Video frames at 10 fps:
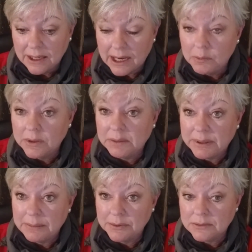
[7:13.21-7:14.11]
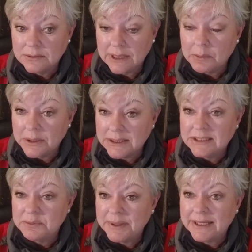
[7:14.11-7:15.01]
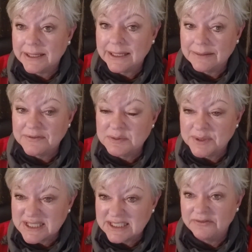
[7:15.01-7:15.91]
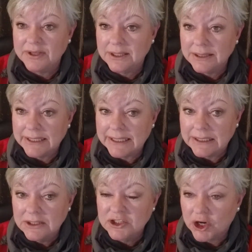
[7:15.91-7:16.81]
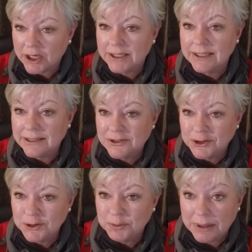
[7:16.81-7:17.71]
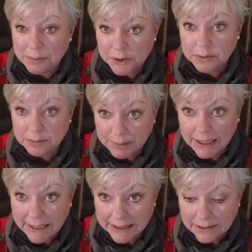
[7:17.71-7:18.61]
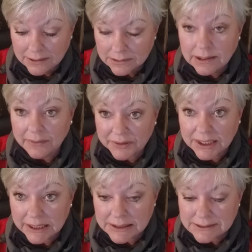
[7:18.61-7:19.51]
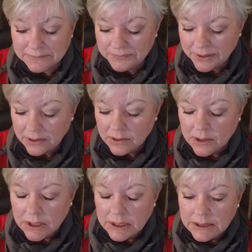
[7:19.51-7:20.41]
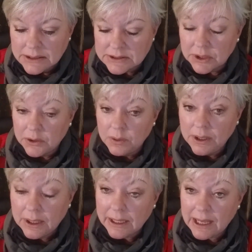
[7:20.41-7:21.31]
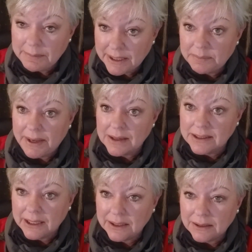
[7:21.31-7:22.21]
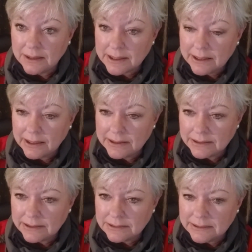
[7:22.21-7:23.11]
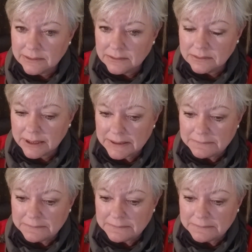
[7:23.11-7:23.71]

I wanted it to be kind of specifically targeted to people who would buy, not the kids. So I made a pound cake and I cut it into little